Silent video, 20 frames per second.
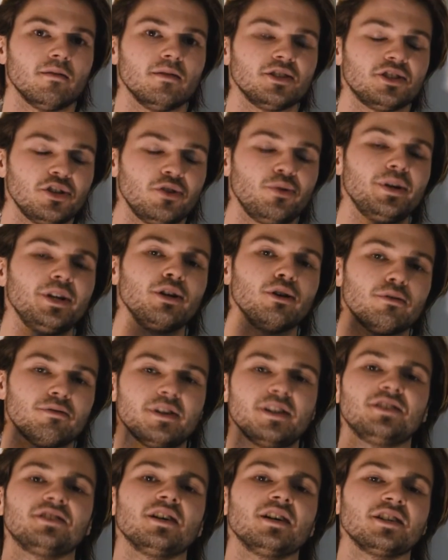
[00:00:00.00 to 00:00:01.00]
Doing your
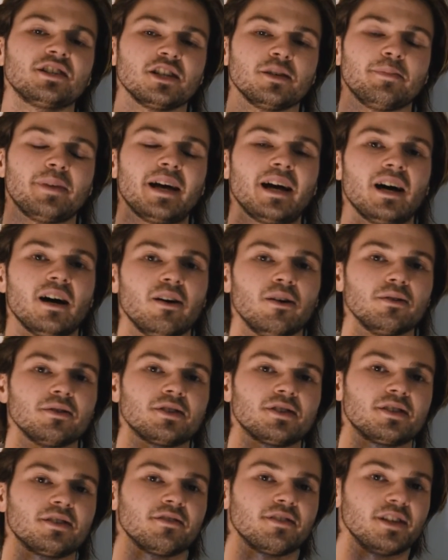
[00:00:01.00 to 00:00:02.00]
research
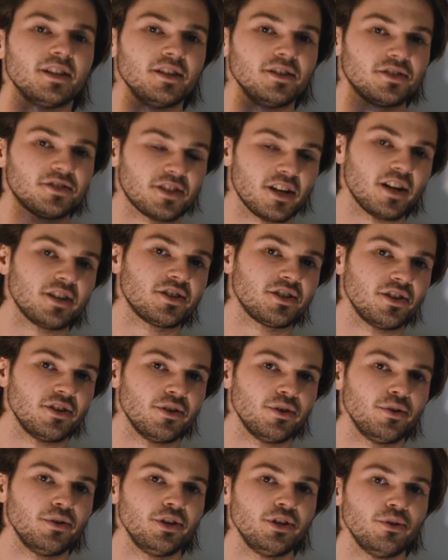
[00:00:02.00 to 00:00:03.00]
about the surgeon
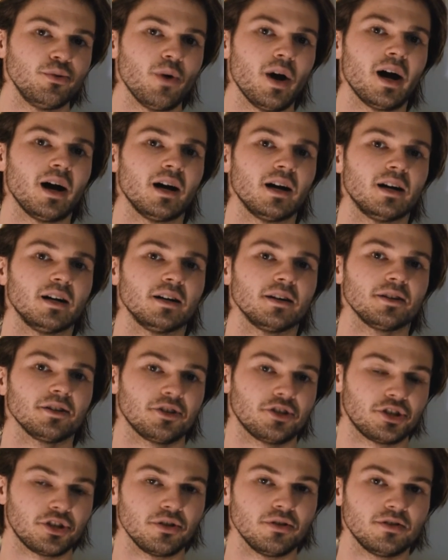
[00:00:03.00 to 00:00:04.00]
who you are
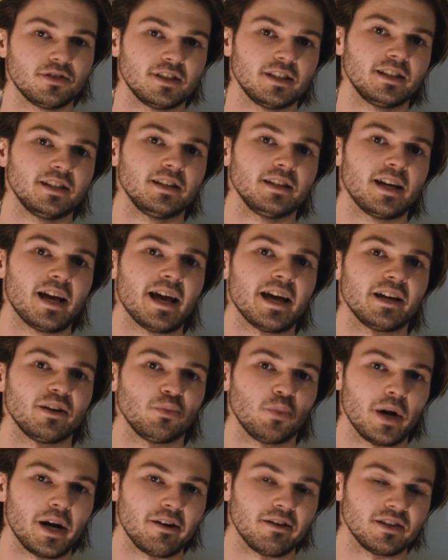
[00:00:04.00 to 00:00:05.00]
choosing and
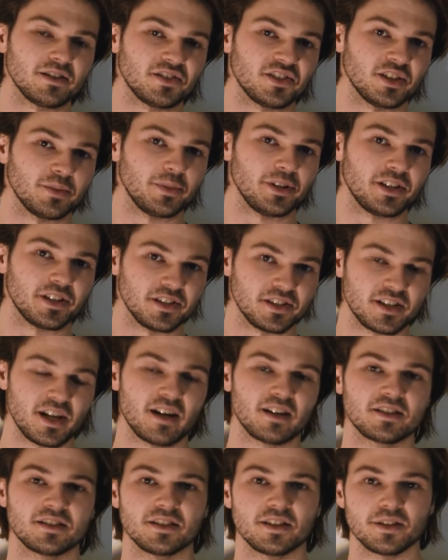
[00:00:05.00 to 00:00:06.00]
where it is going to be
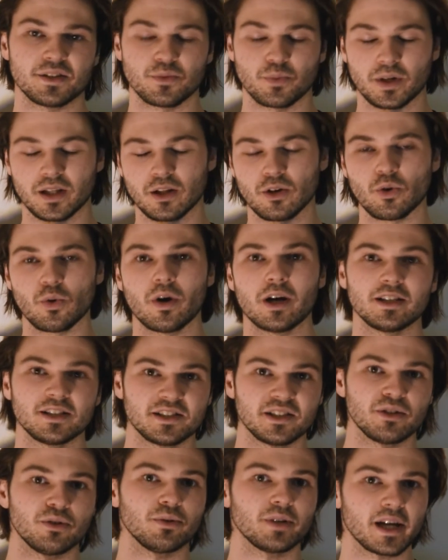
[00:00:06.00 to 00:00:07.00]
conducted will always
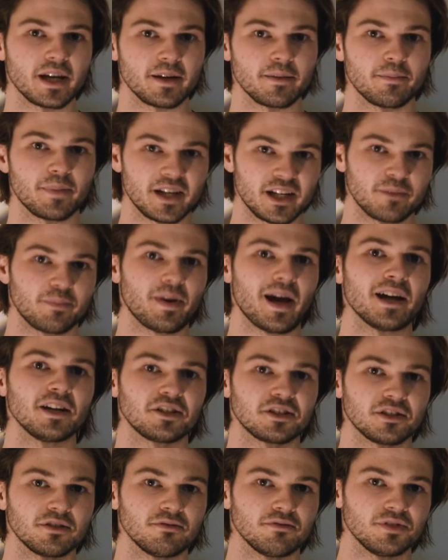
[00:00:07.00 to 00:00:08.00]
yield a better
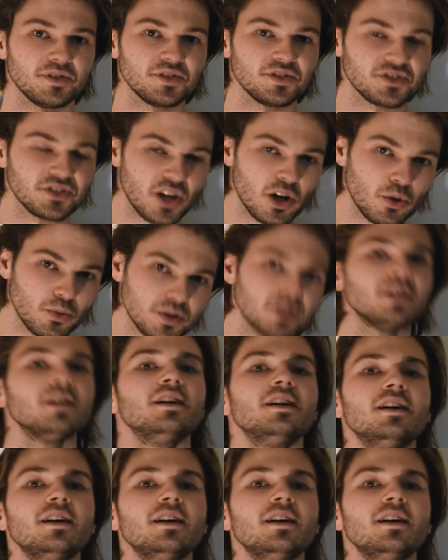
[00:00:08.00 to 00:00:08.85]
patient result.